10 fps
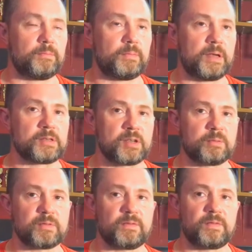in terms
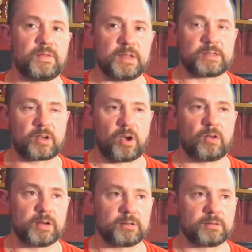of its
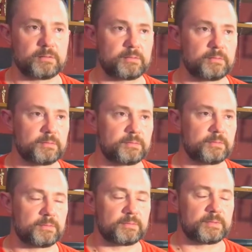current
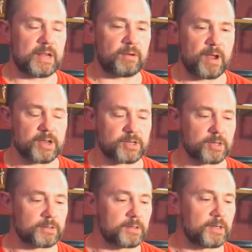iteration.
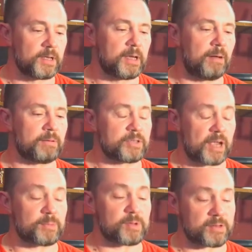I mean,
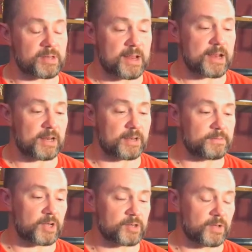James hasn't had any
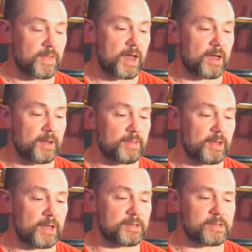touch on that either
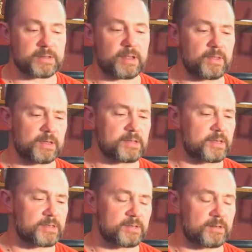yet. He's listened
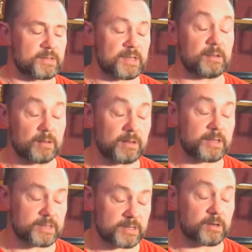
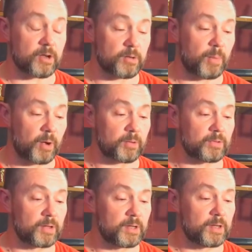and heard both.
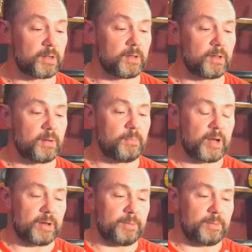But